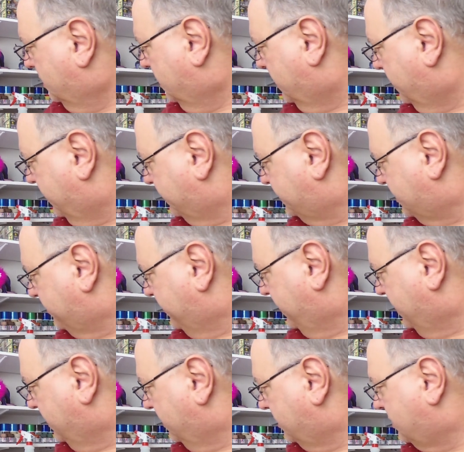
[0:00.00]

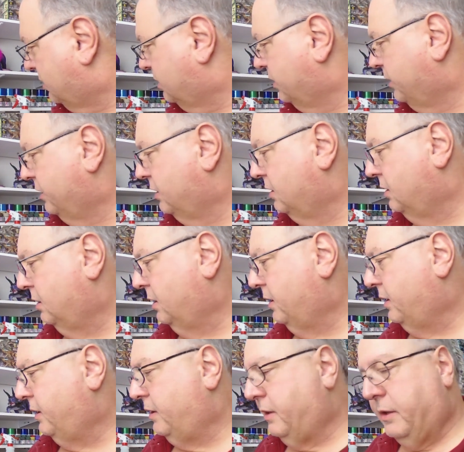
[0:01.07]
Tamiya Clear
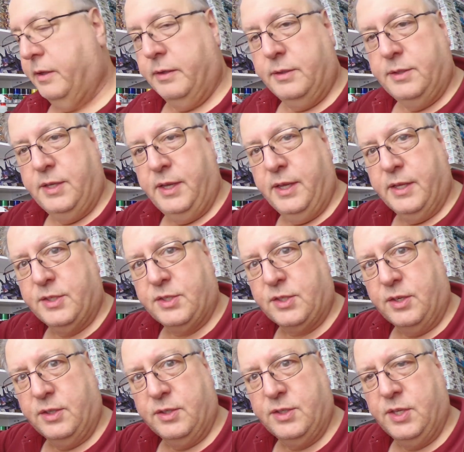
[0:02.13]

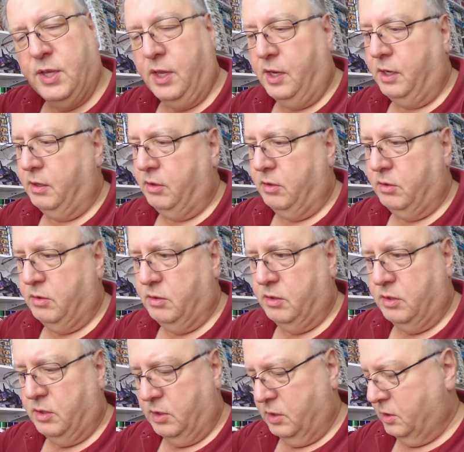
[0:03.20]
TS13
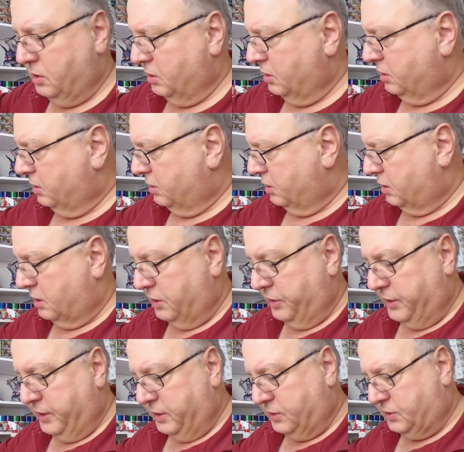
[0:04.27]
on
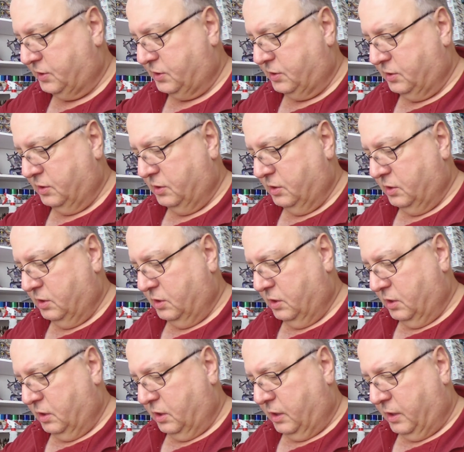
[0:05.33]
this.
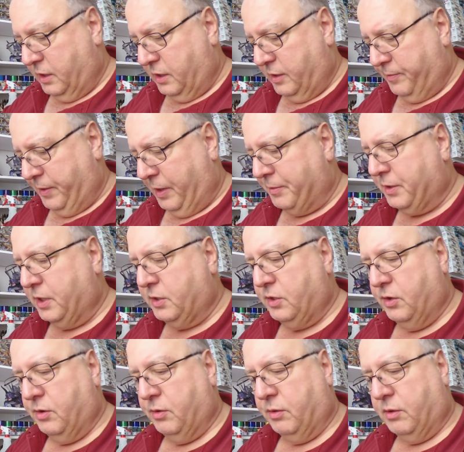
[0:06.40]
I'm going to
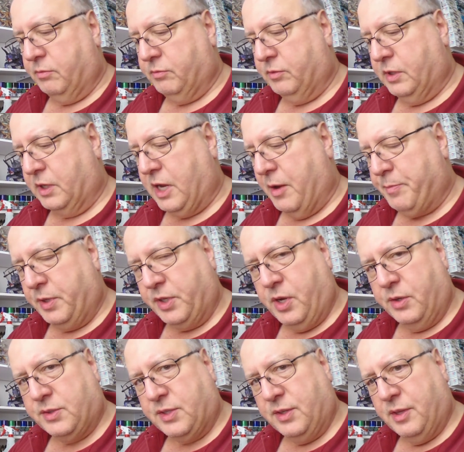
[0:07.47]
do a couple of
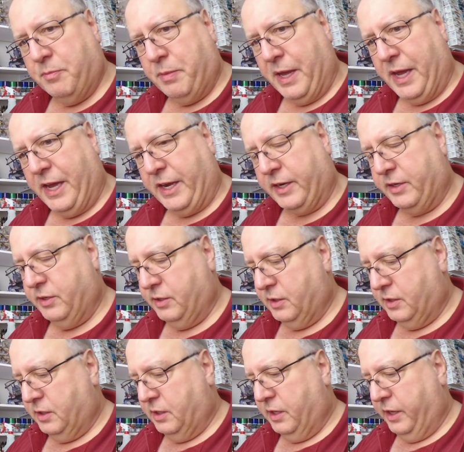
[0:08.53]
coats on the back
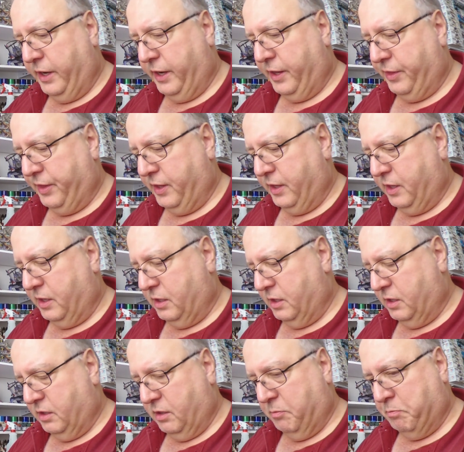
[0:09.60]
and
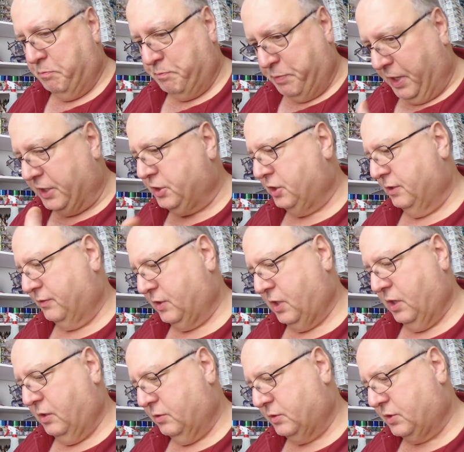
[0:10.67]
then a bunch of
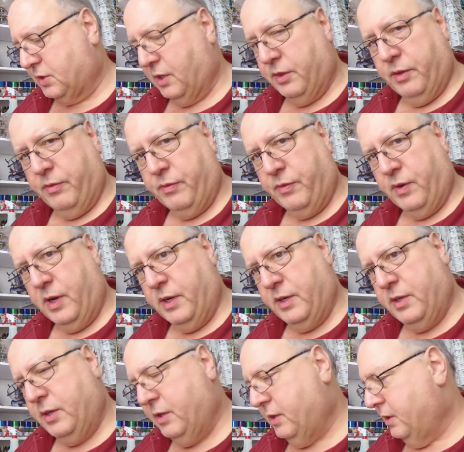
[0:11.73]
coats on the
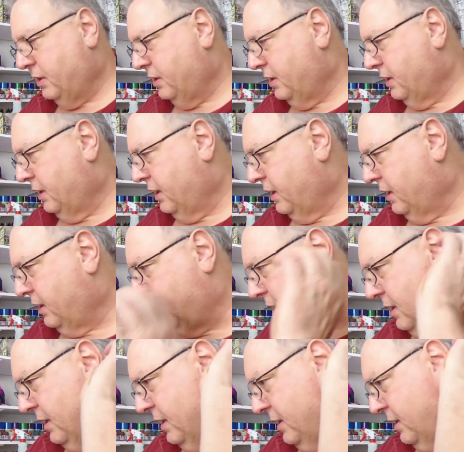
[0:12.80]
front. And
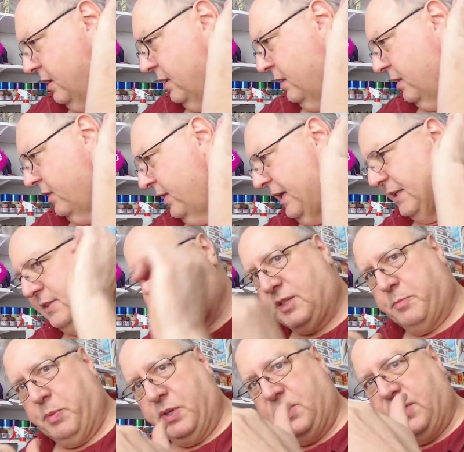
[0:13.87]
again, that's
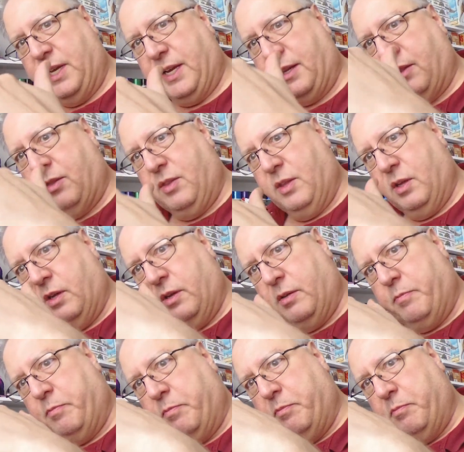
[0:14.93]
to protect
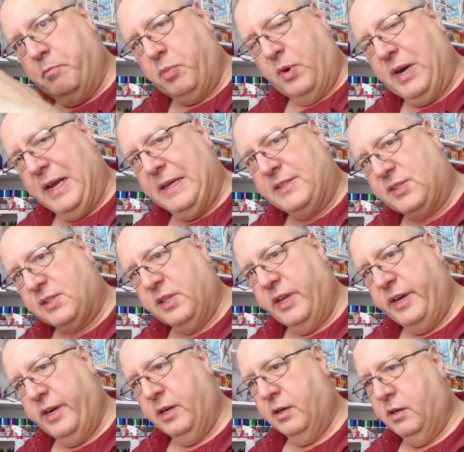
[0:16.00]
the brass
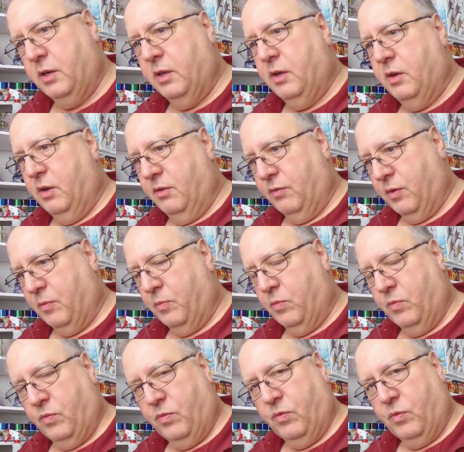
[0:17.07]
layer from
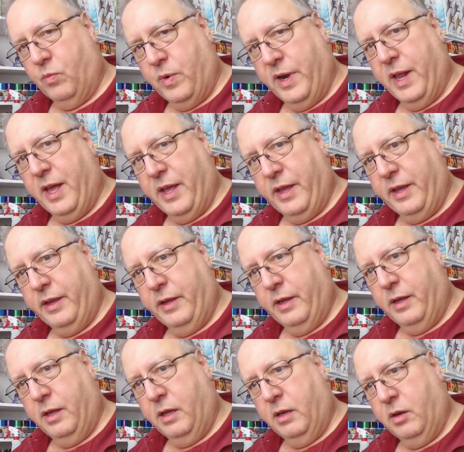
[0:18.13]
when
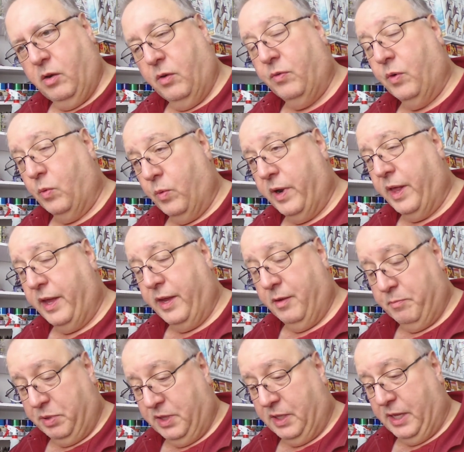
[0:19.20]
for when I
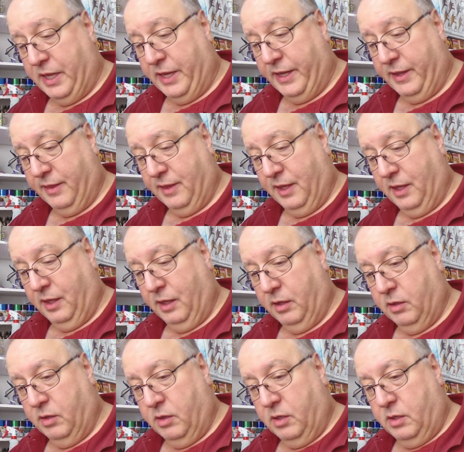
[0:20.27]
apply the
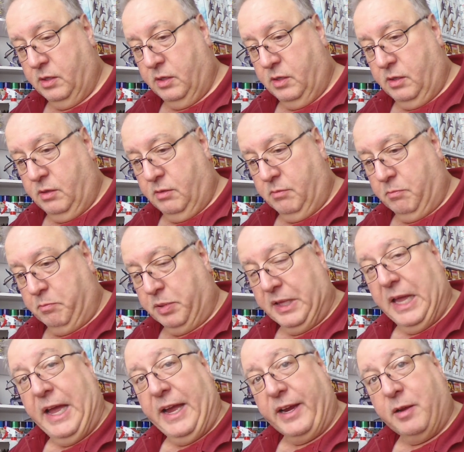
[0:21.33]

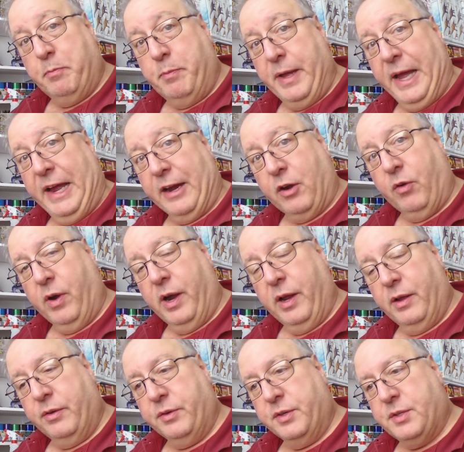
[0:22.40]
black
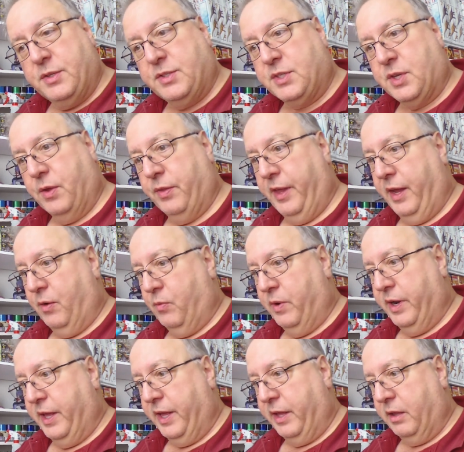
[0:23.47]
background, so that
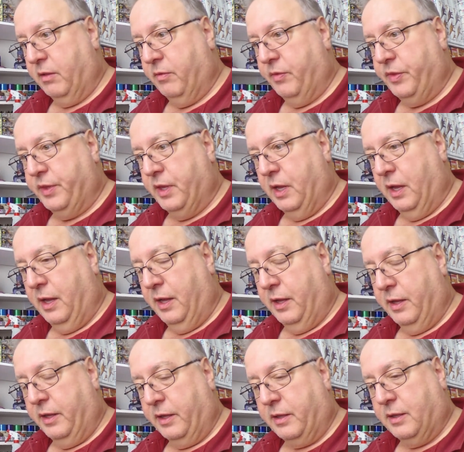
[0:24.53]
when I
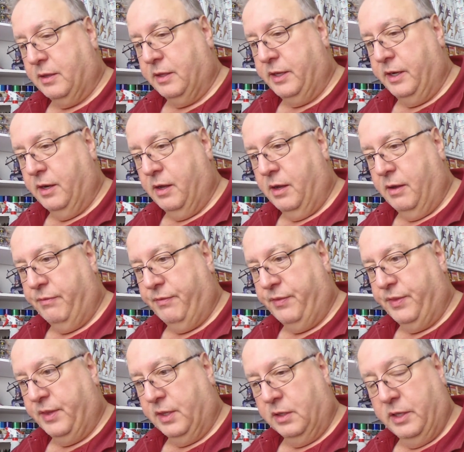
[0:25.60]
clean off
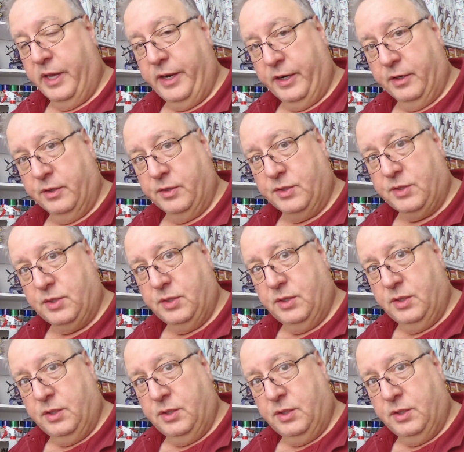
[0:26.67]
the letters,